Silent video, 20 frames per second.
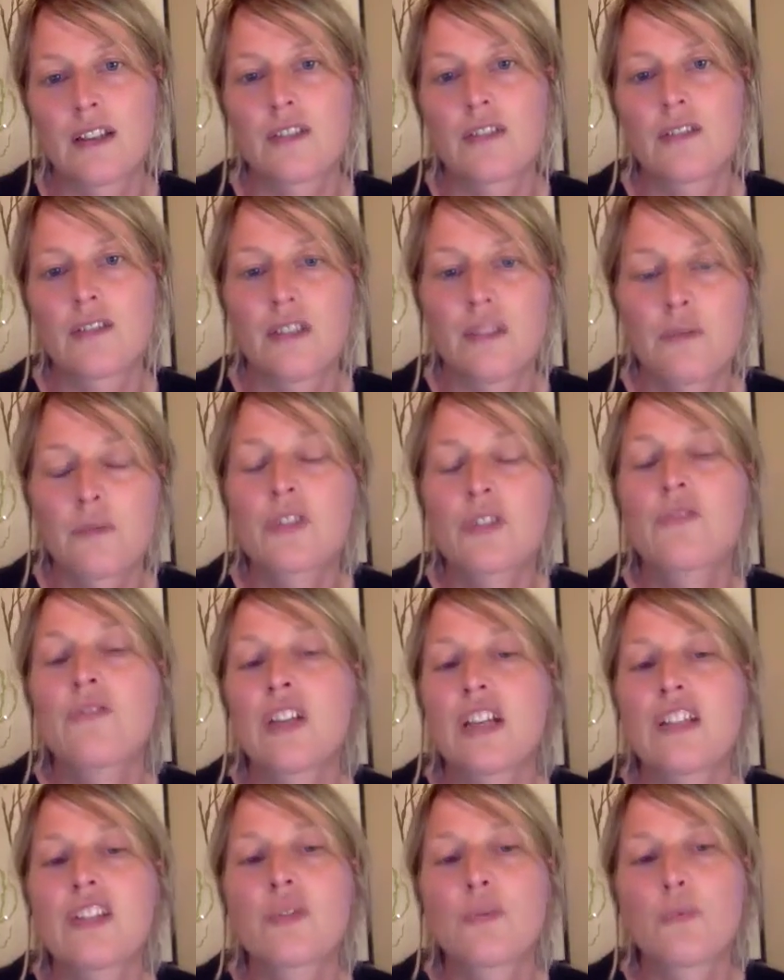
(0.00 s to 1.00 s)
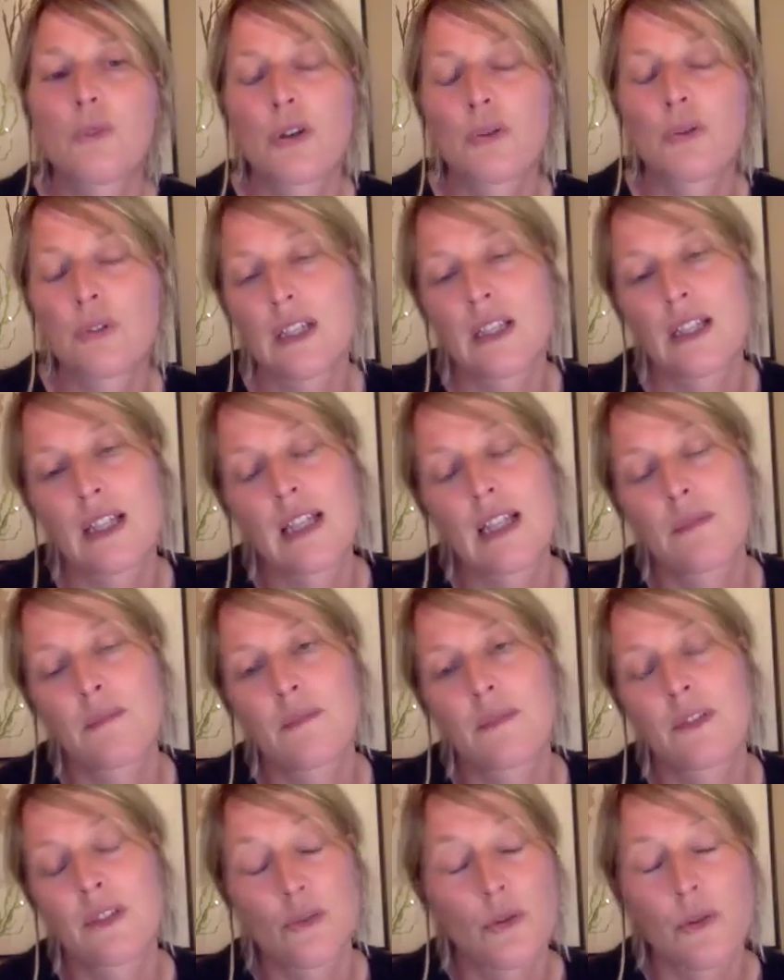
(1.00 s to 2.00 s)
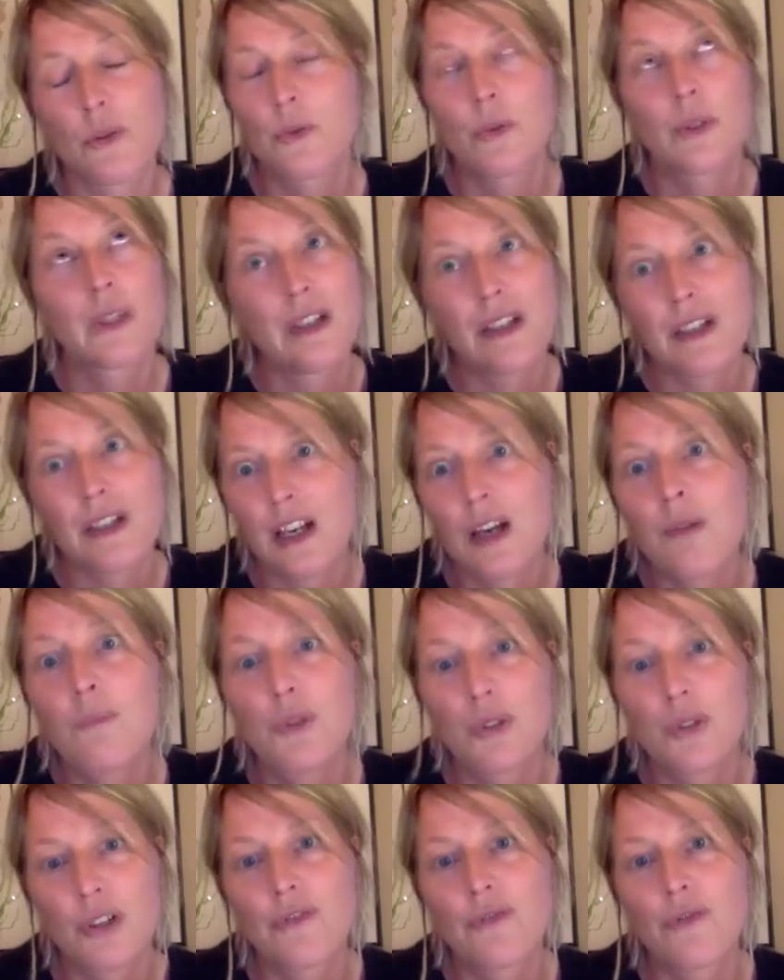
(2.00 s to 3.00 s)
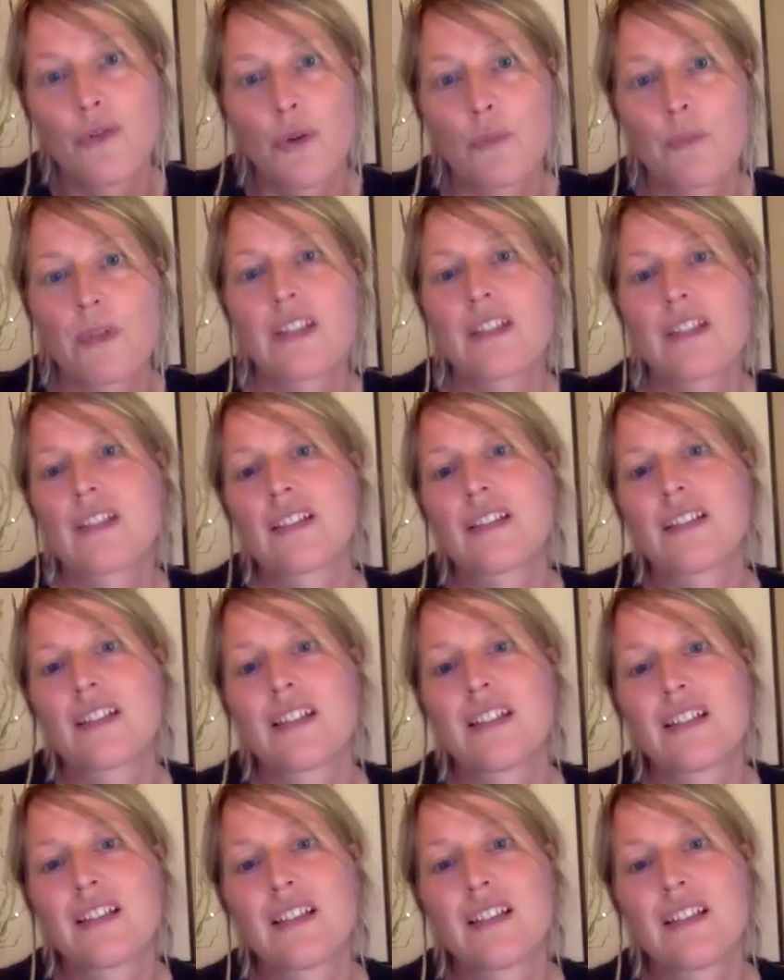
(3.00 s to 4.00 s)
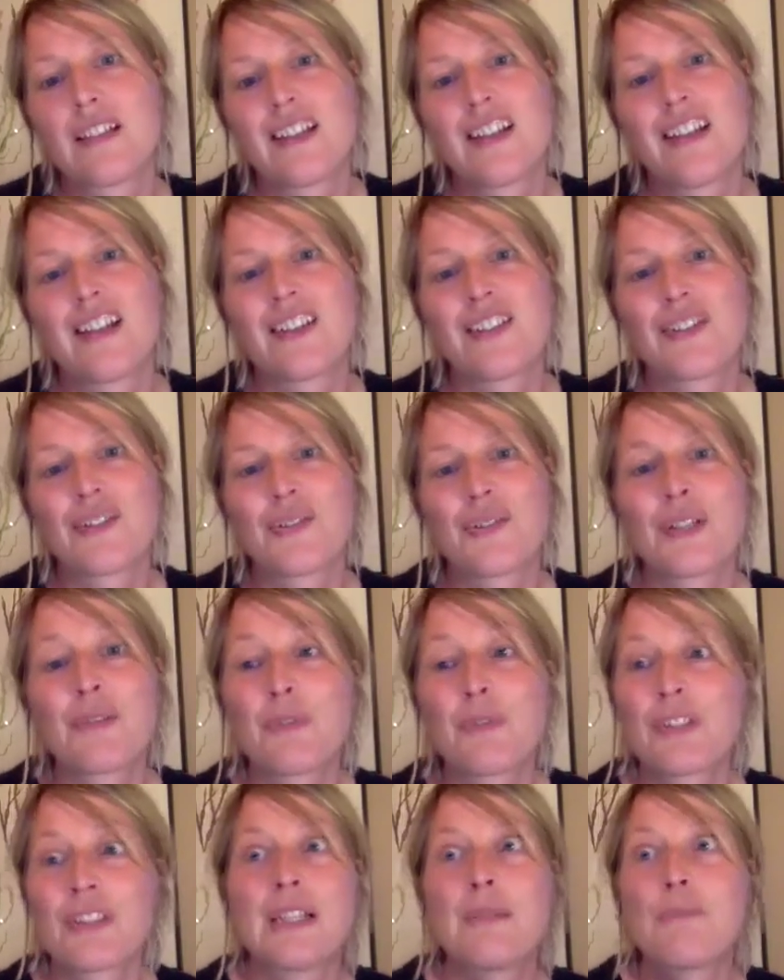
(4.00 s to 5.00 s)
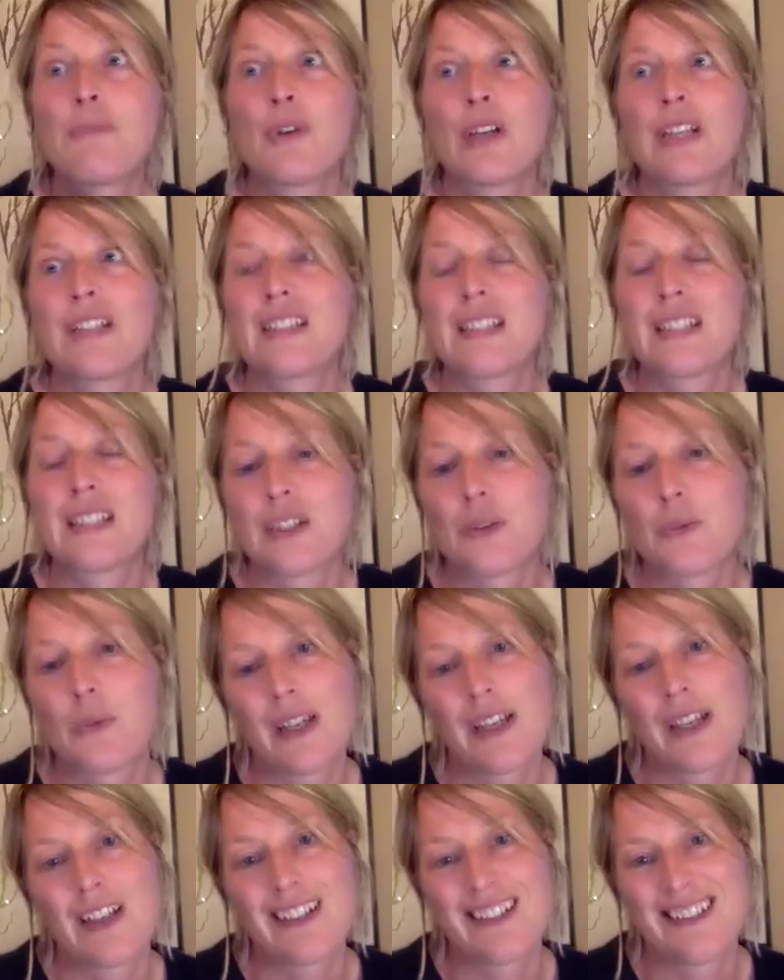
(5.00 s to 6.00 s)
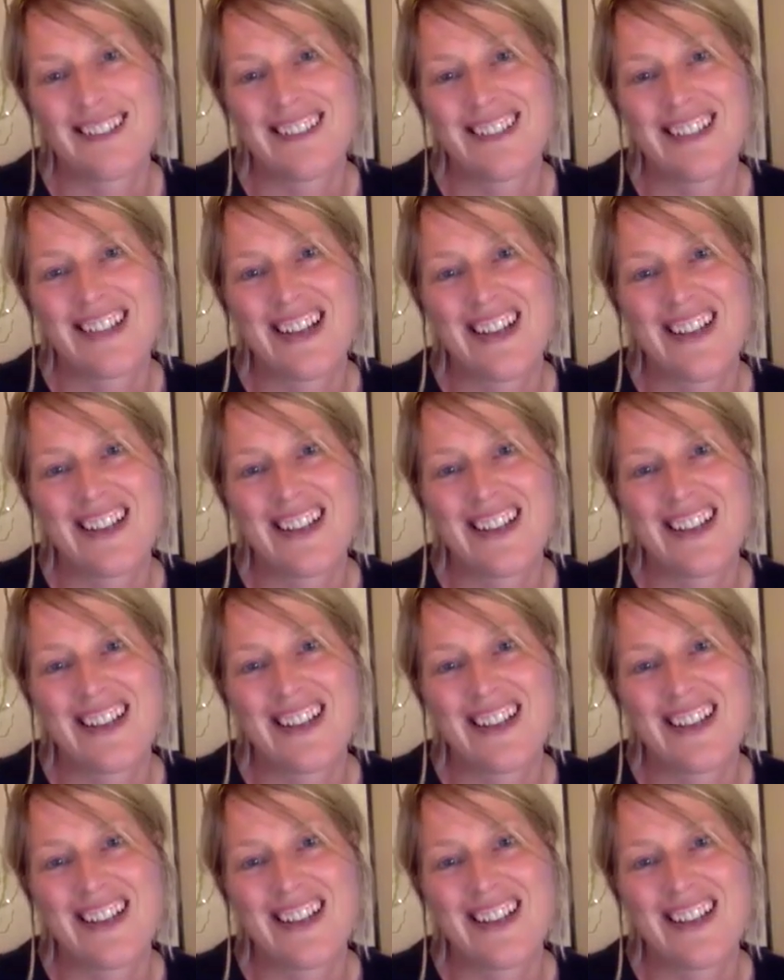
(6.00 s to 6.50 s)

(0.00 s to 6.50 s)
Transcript: It was nice to work with a book format. So it was liberating in a way, yeah.